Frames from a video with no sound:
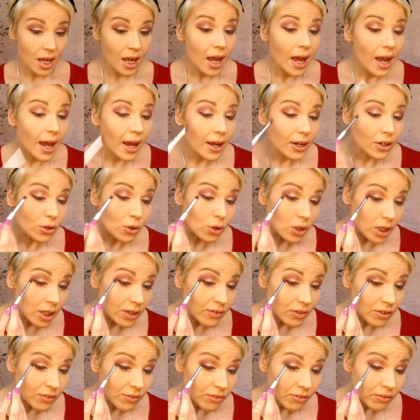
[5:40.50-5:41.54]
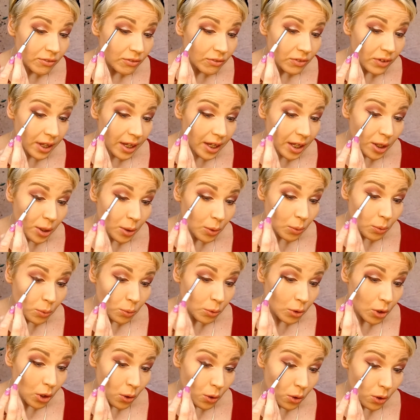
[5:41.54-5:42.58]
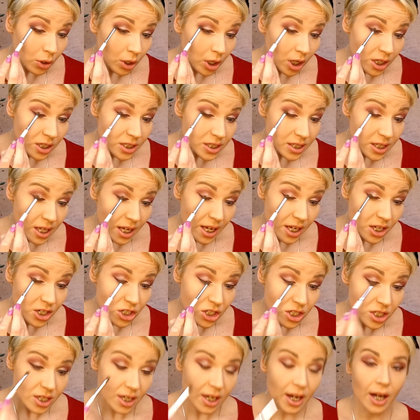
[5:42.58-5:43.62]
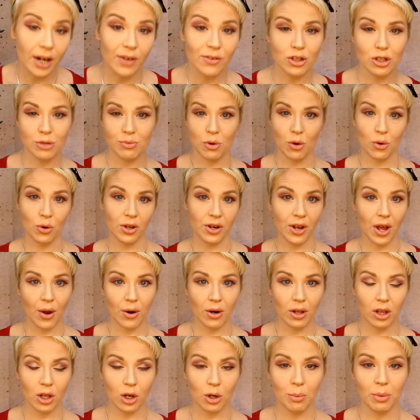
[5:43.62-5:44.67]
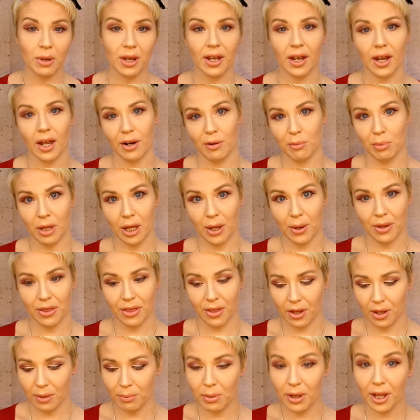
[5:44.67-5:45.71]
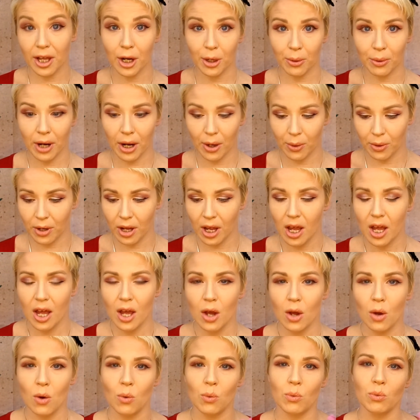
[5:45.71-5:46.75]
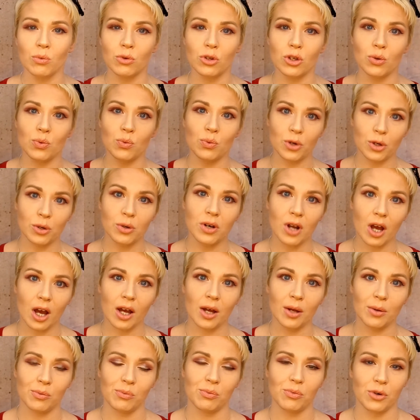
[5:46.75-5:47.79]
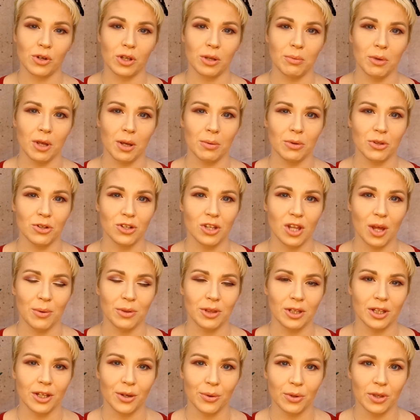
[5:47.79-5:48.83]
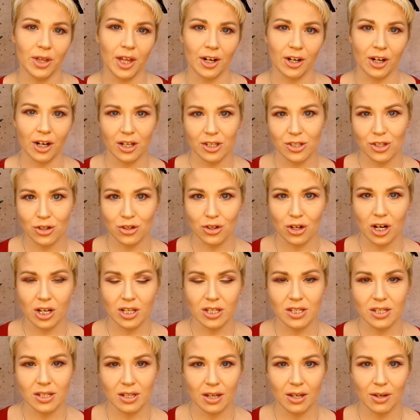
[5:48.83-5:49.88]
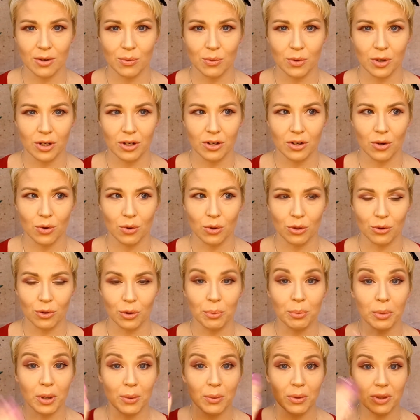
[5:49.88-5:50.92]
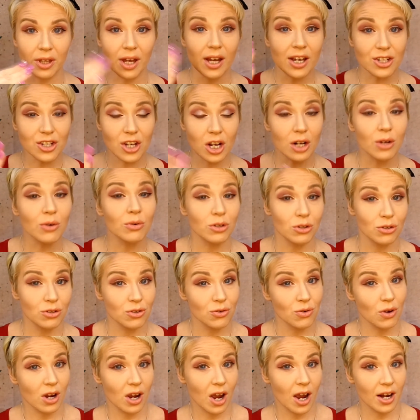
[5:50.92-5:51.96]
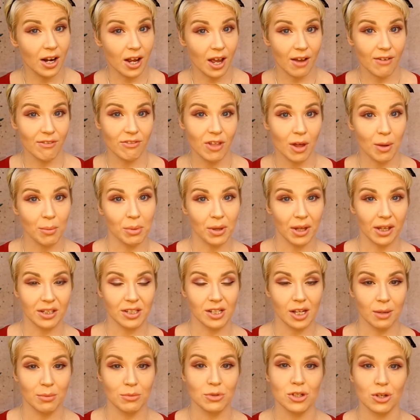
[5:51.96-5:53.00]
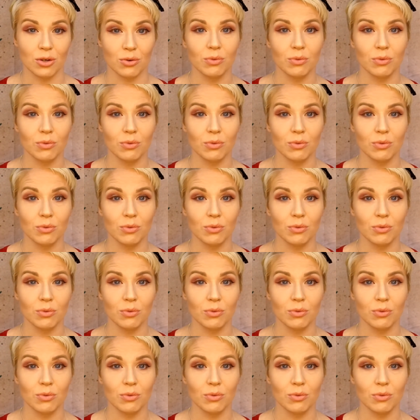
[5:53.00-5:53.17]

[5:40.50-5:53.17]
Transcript: and you could even like go across the edges and kind of smoke it out a little bit, kind of play with it, play around. You would not really be able to do that with liquid liner as it dries. It wouldn't go through. But with eyeshadow, you do kind of have that playtime. So